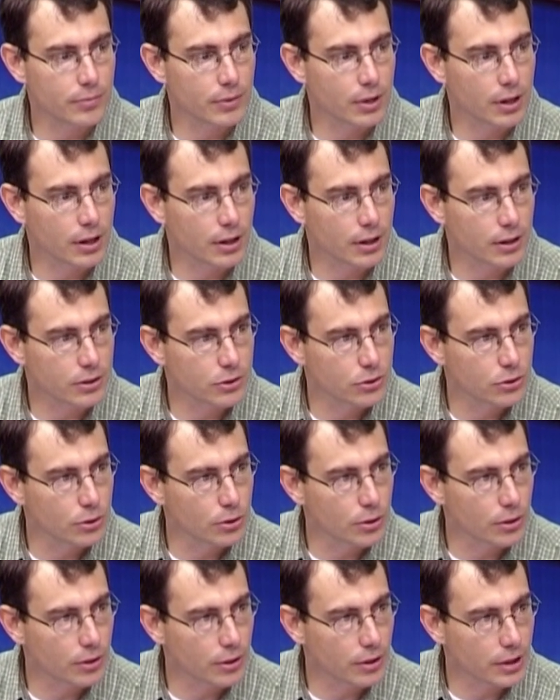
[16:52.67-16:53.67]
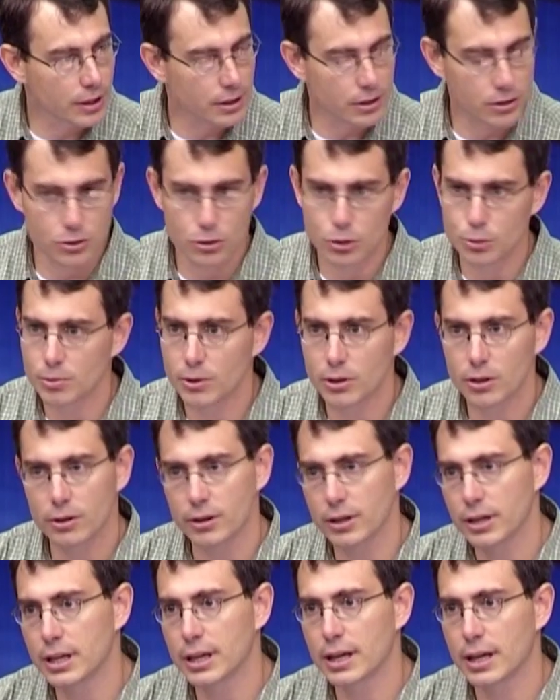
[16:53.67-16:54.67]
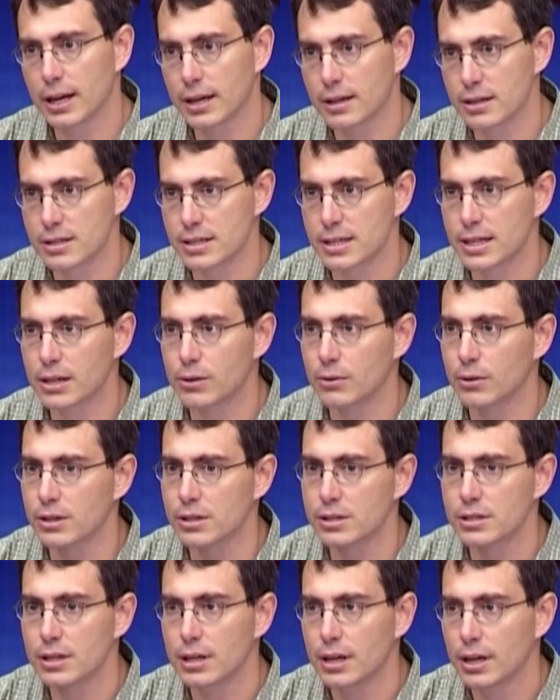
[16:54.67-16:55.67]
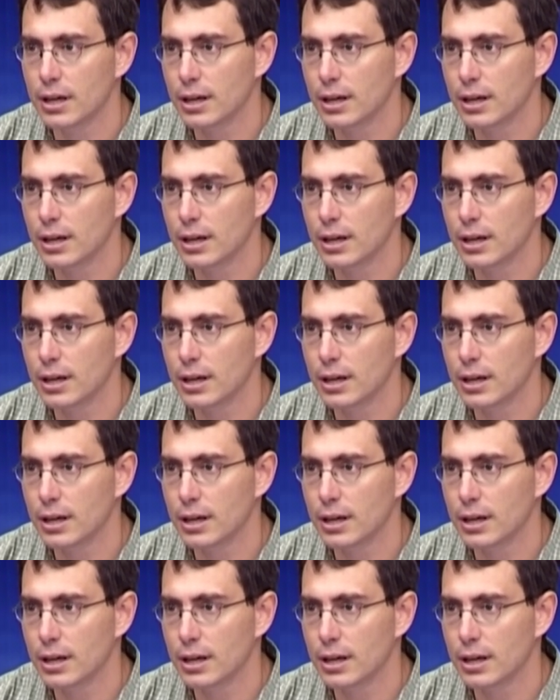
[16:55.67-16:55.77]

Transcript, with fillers: uh, in a tuple or any kind of sequence,